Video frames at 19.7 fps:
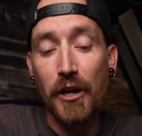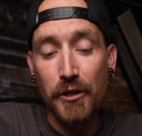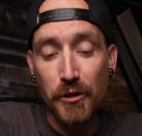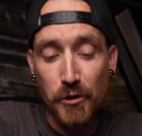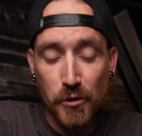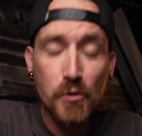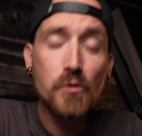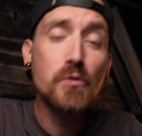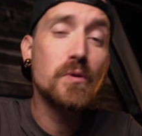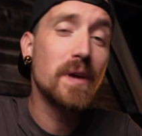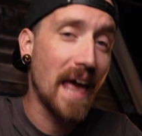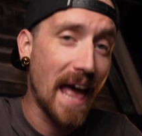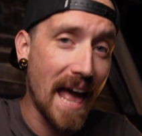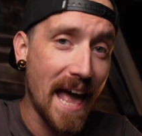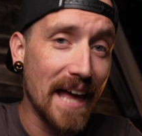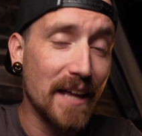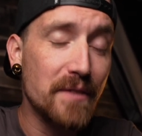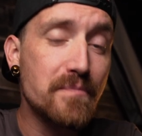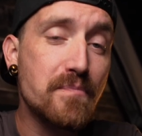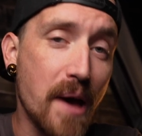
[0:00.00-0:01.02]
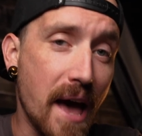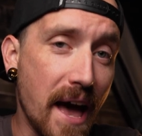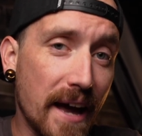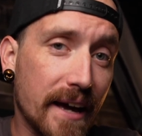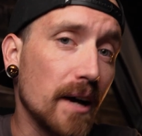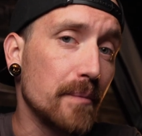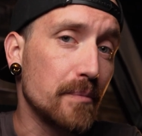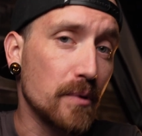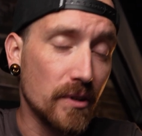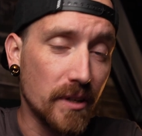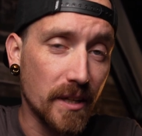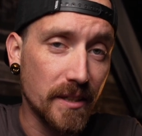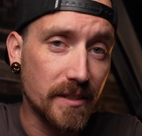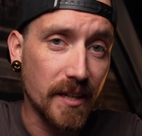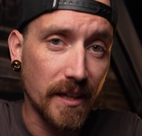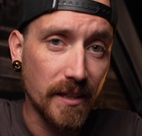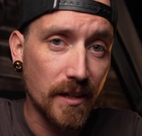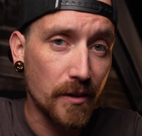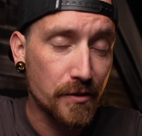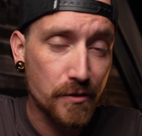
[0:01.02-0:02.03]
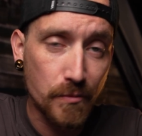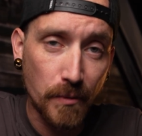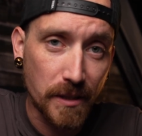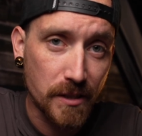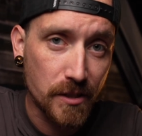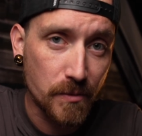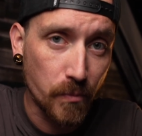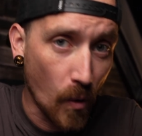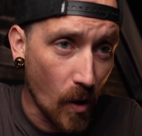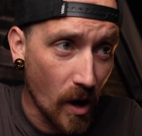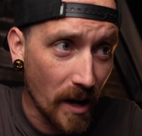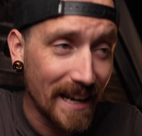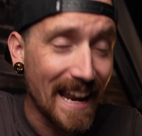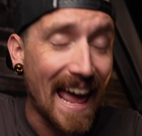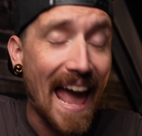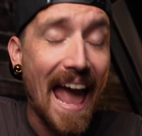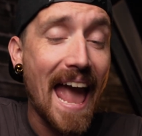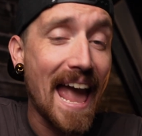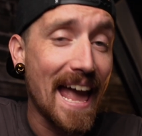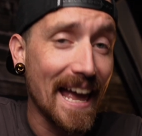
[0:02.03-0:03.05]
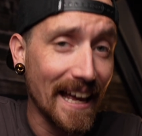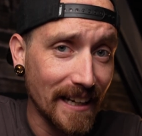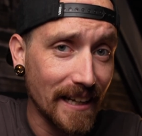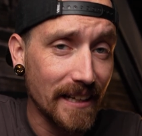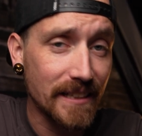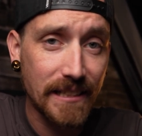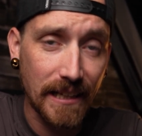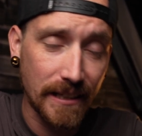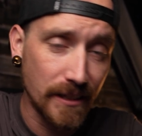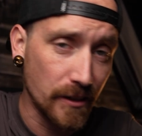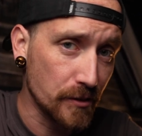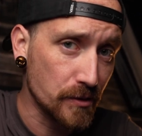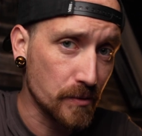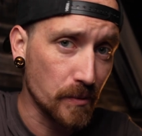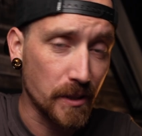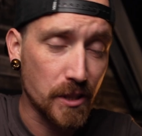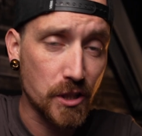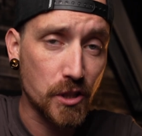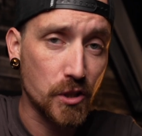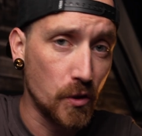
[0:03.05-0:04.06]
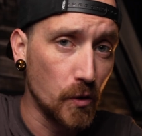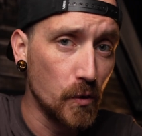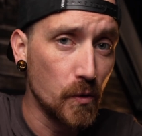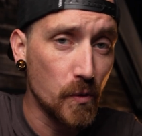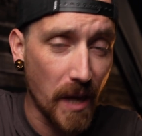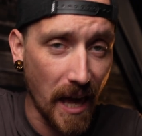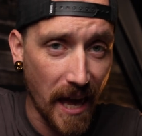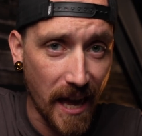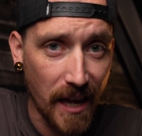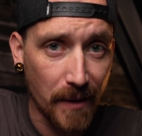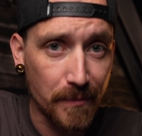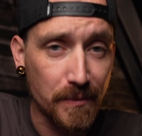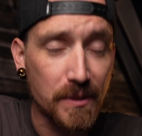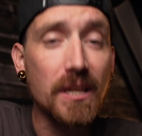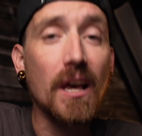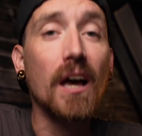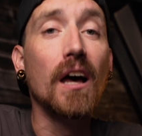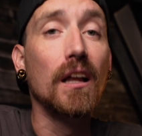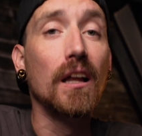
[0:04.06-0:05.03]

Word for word: you can back up your Nintendo Switch one and Nintendo Switch two games